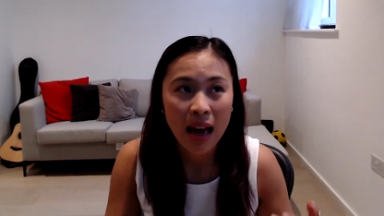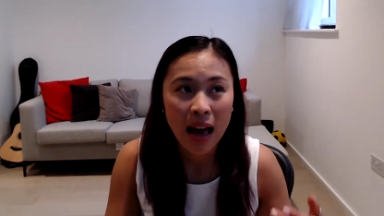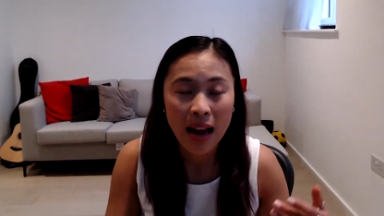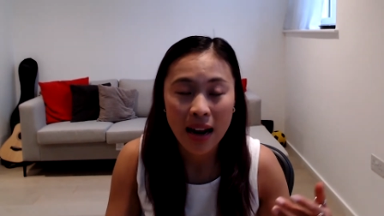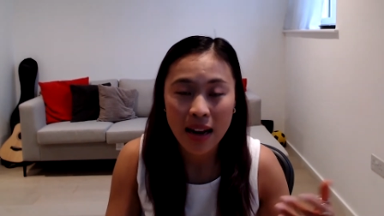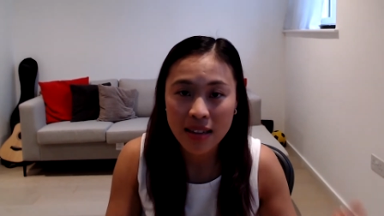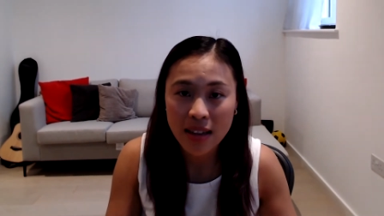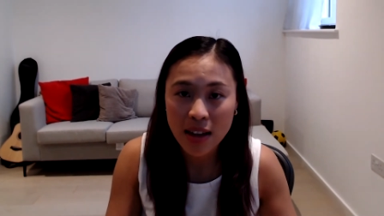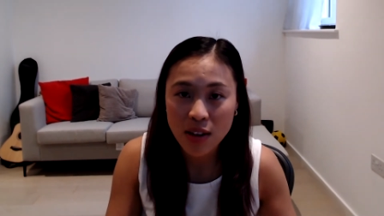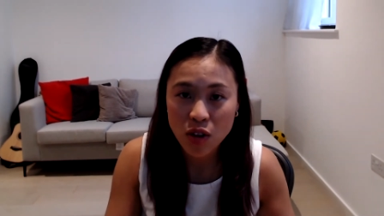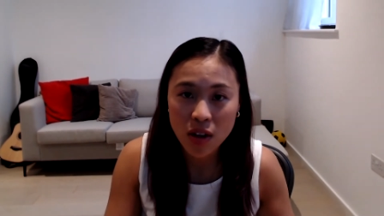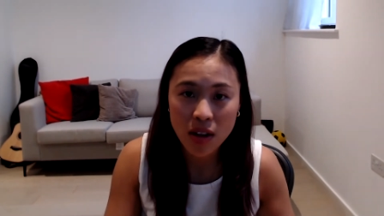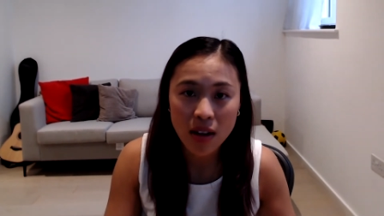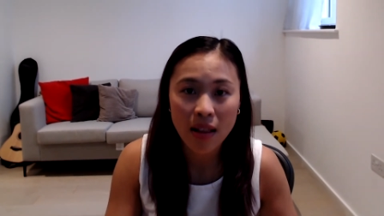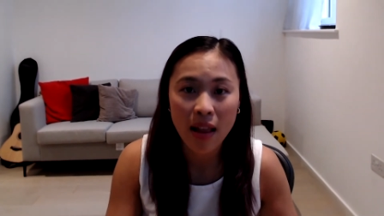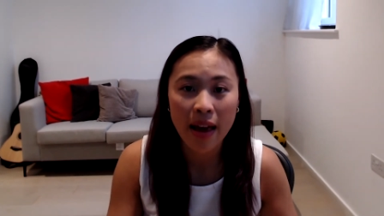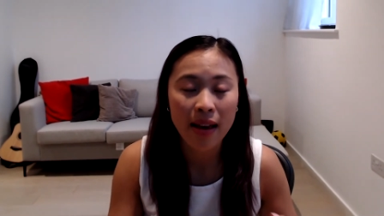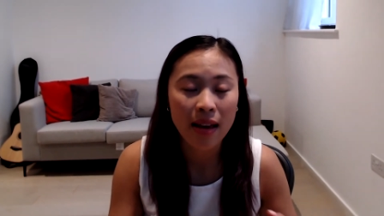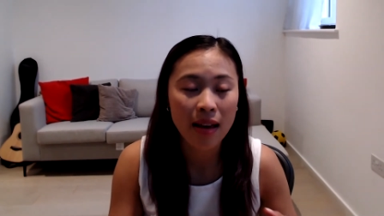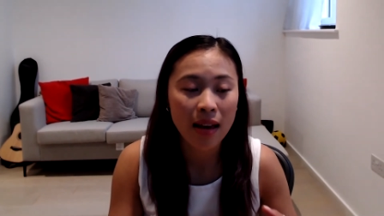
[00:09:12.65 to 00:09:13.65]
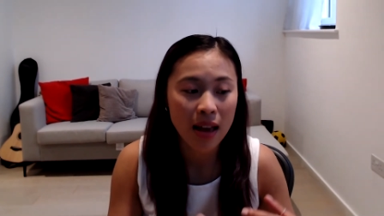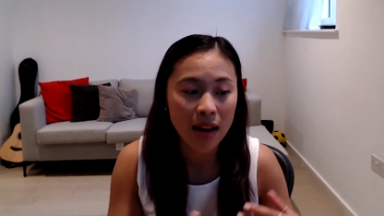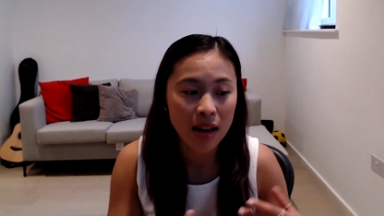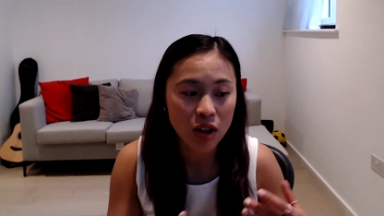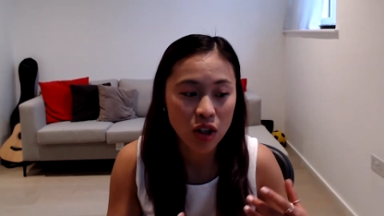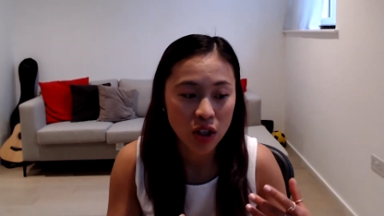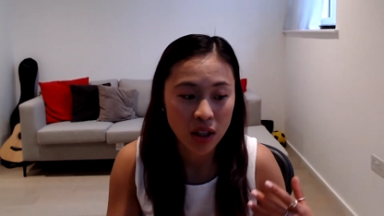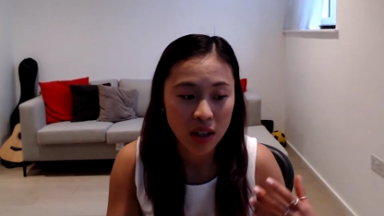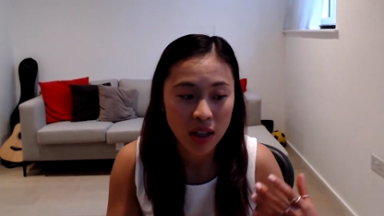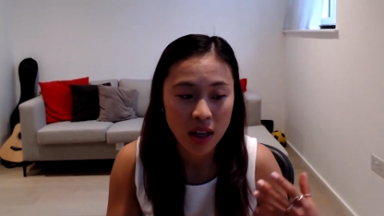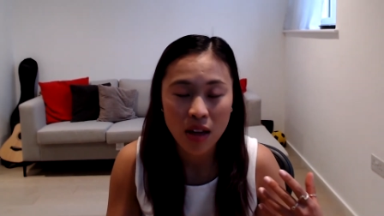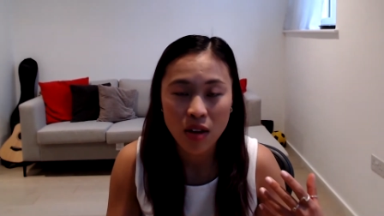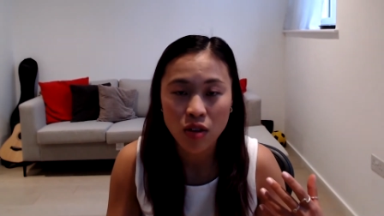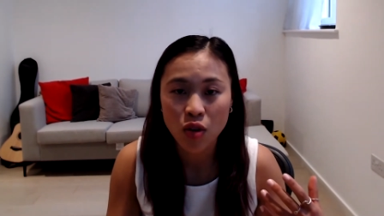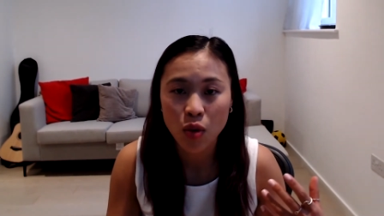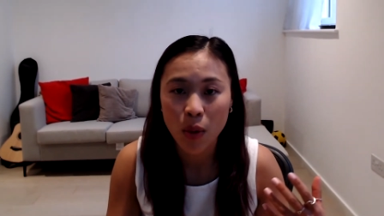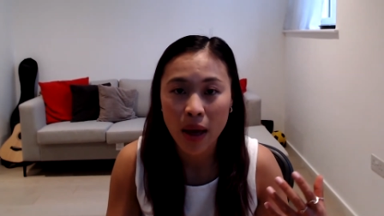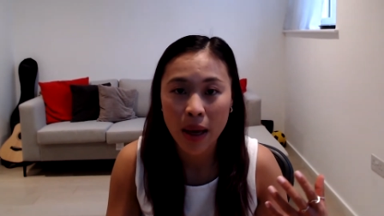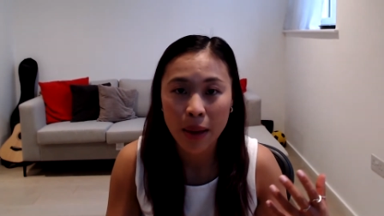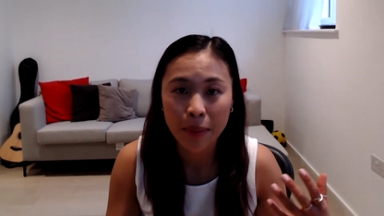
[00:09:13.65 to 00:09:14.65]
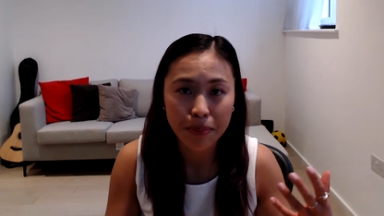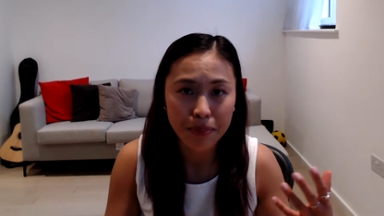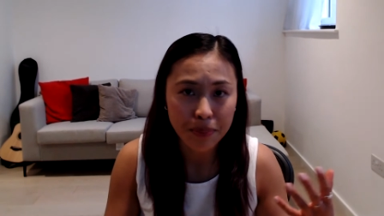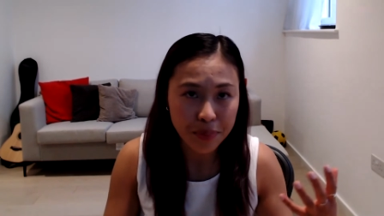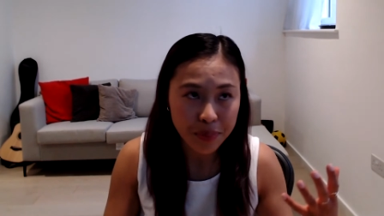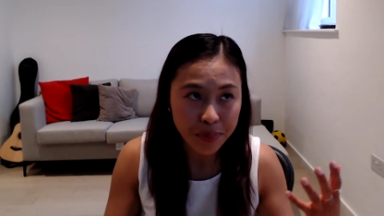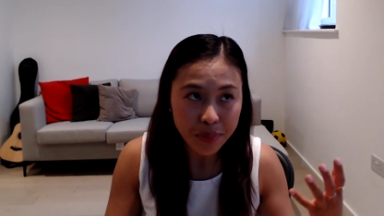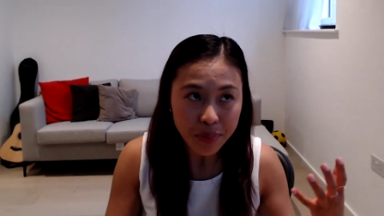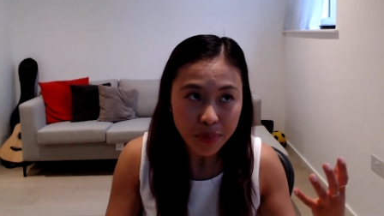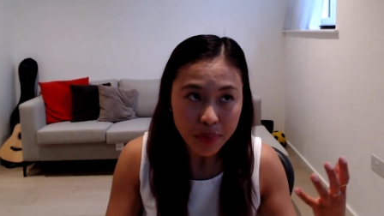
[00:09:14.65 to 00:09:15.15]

at Accenture, like initially doing